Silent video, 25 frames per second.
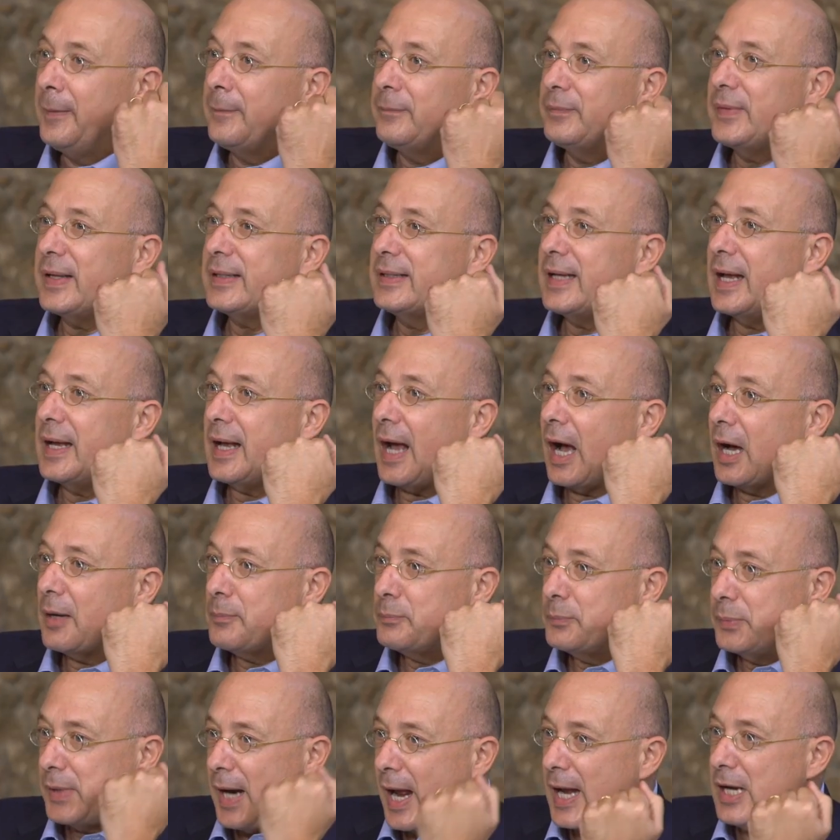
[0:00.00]
That they are
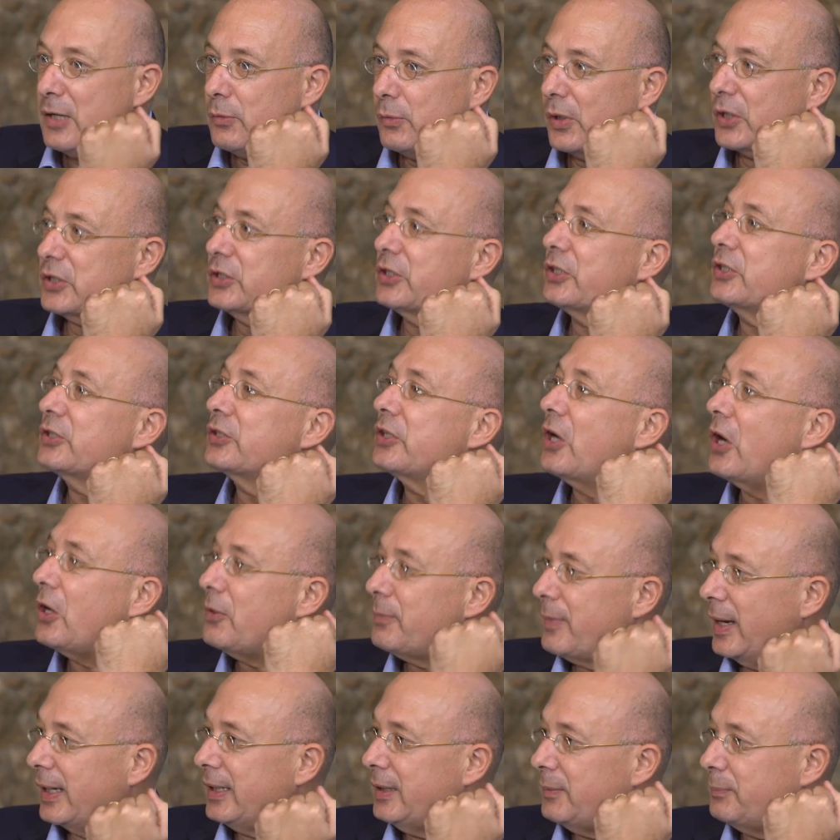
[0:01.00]
brainwashing so
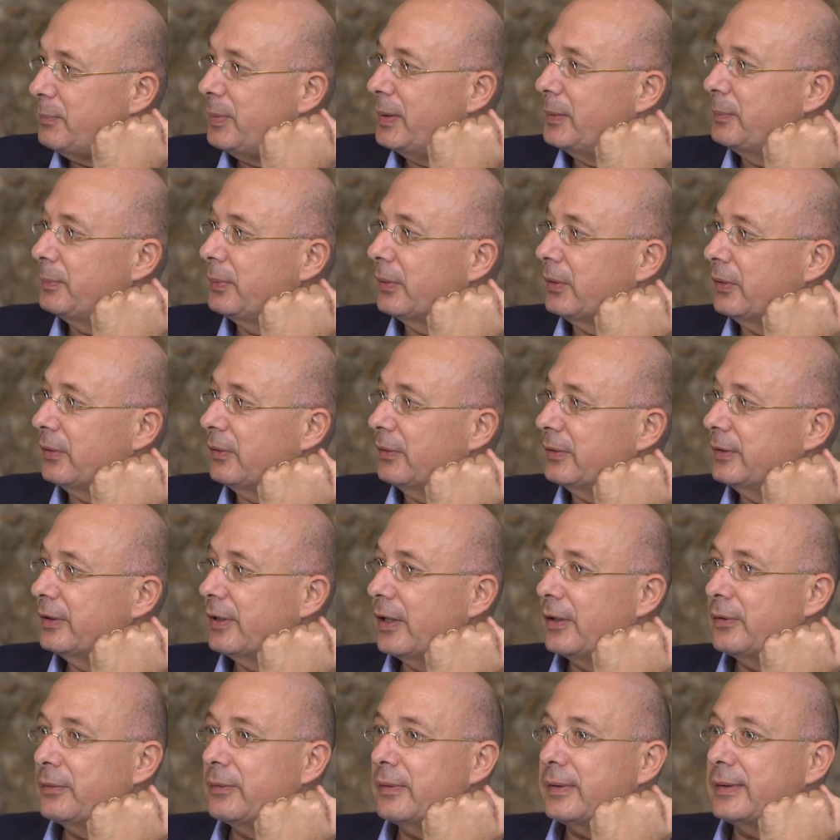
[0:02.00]
many people,
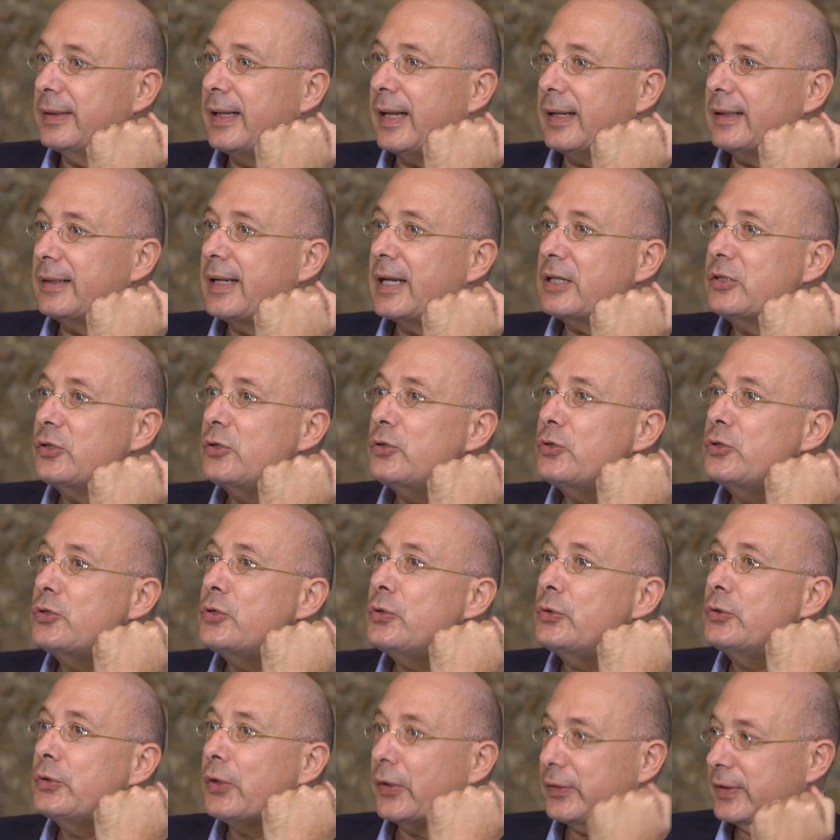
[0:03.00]
that you
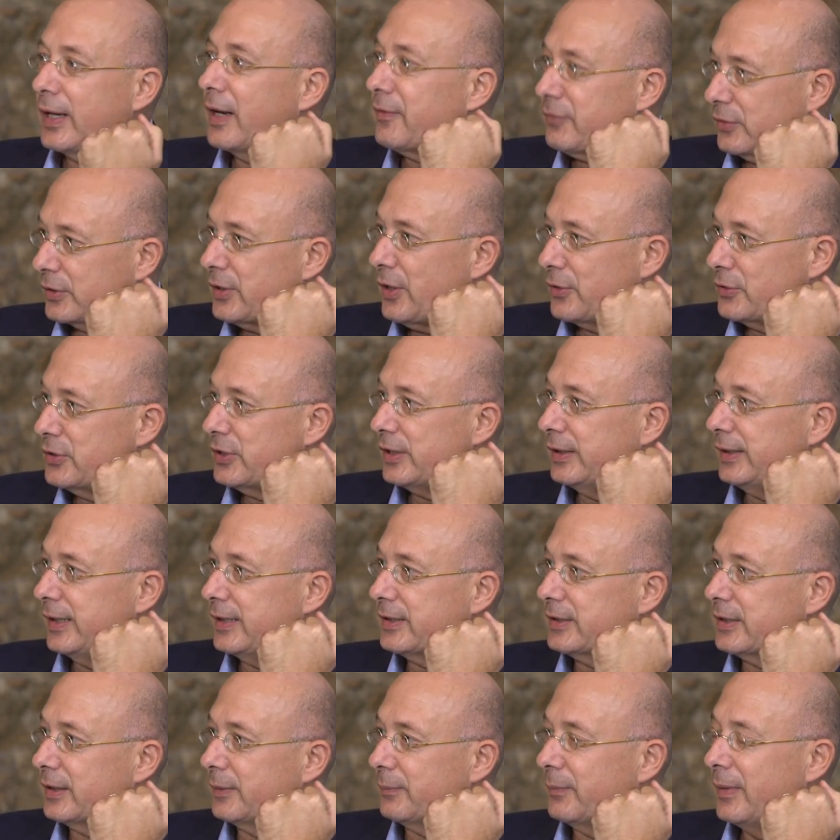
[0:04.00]
should not have
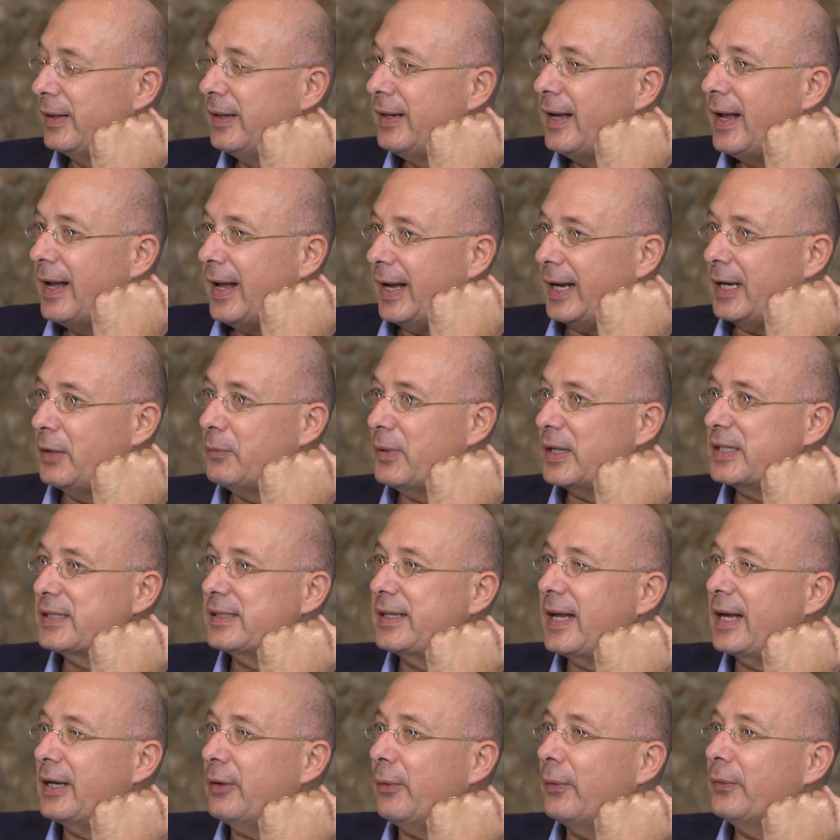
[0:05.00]
socialism, in which
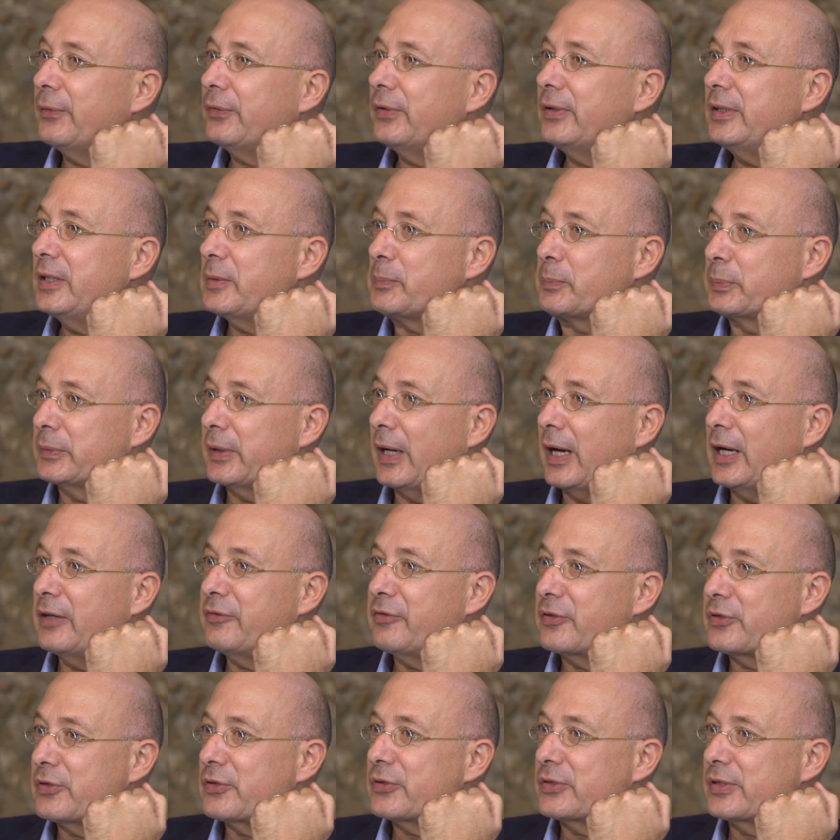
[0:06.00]
they also
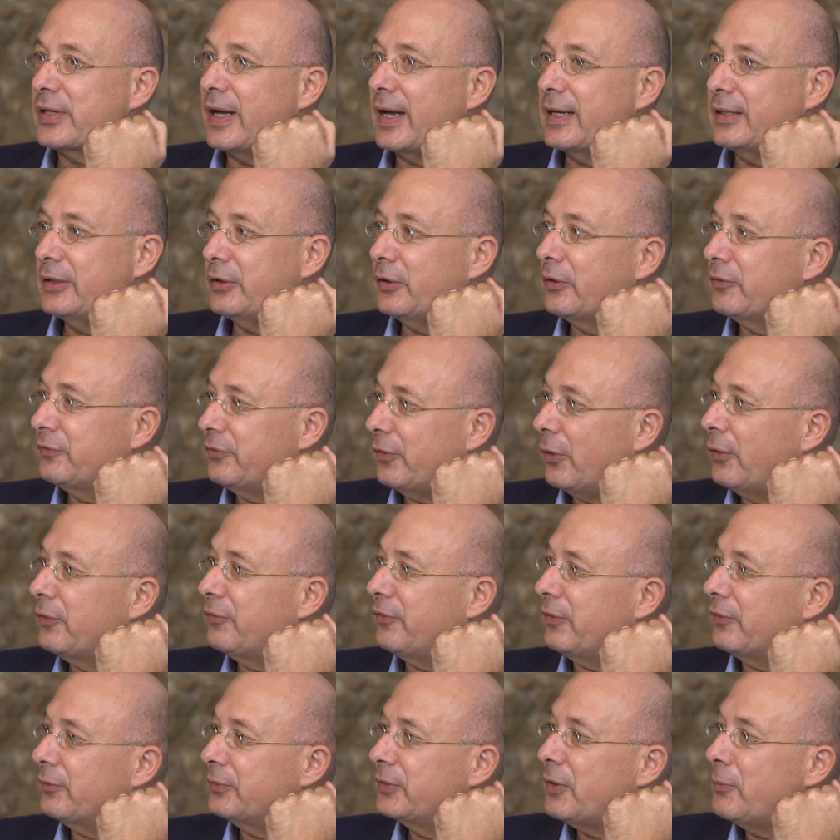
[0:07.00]
deprive a society
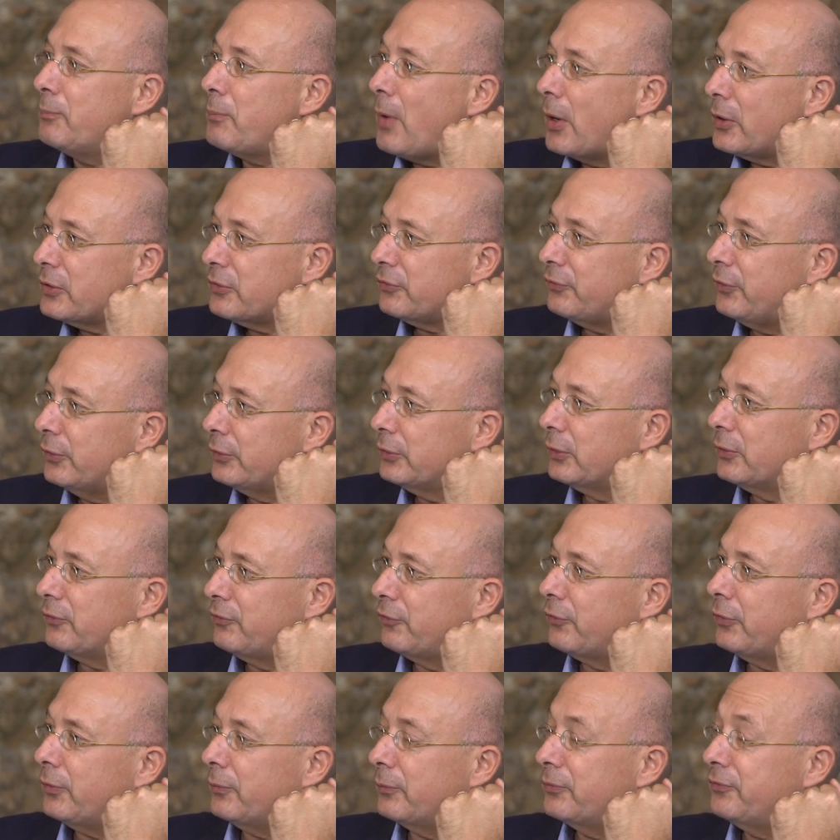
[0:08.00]
of the most
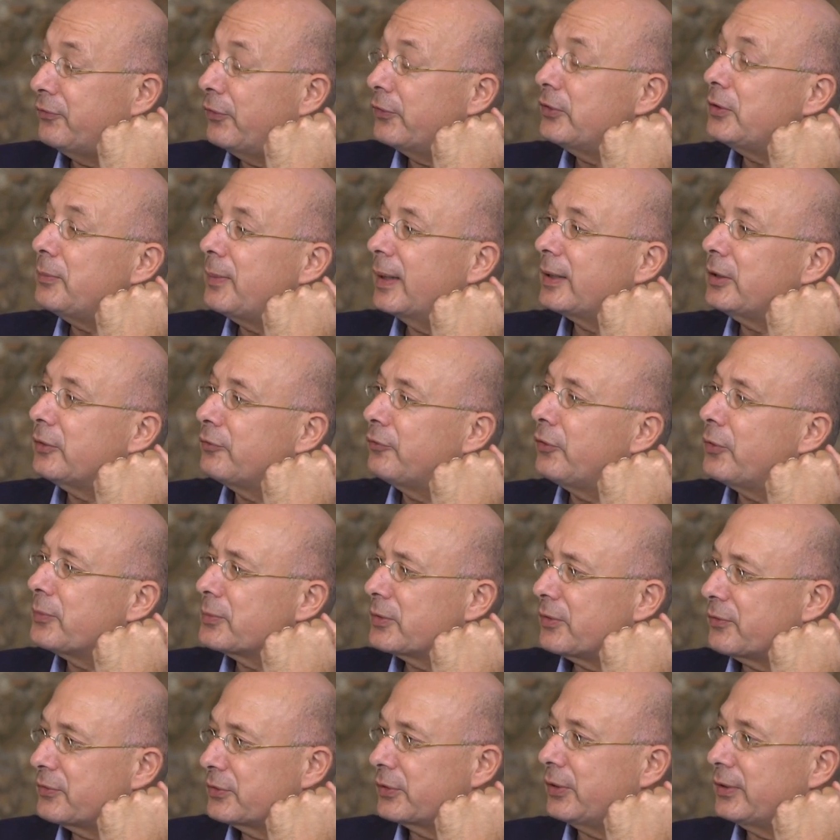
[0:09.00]
fundamental
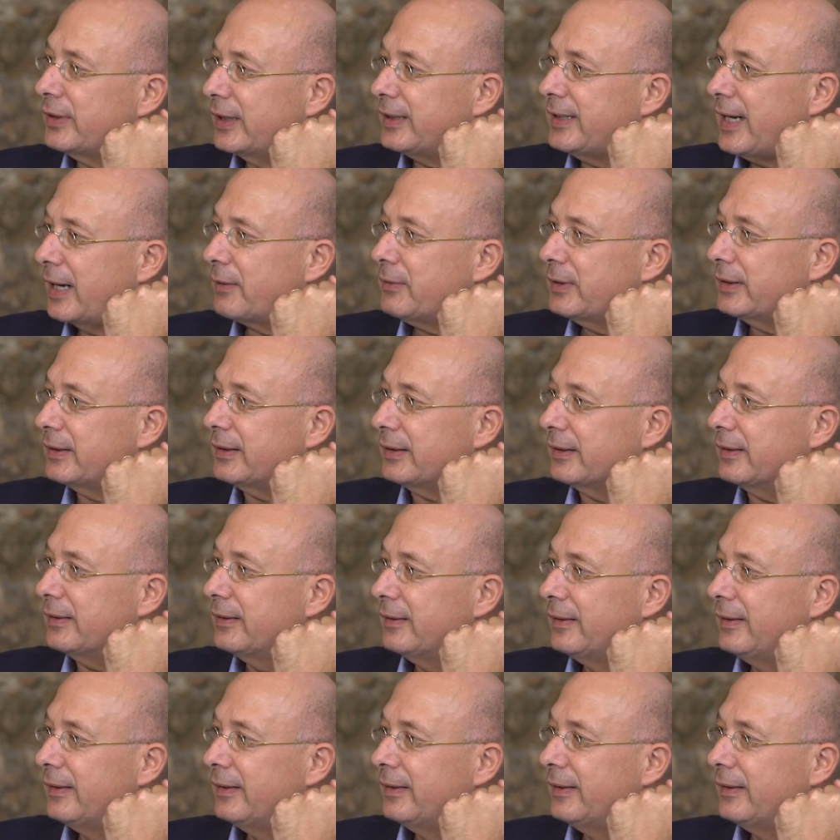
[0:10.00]
forms of solidarity.